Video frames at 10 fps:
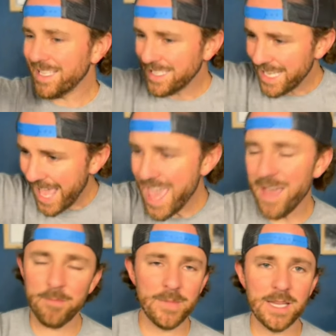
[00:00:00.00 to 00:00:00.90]

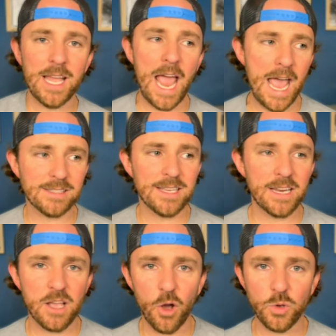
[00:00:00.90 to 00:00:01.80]
him as head
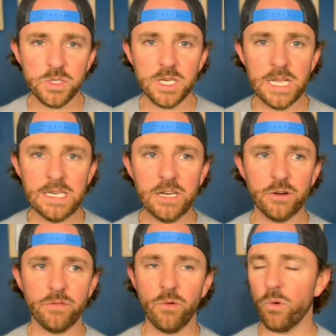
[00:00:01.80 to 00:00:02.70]
coach in year
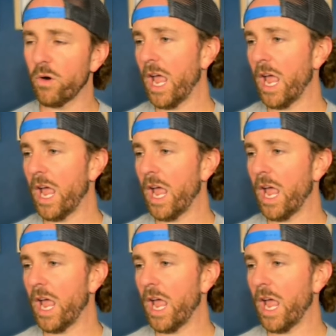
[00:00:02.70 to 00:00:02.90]
four.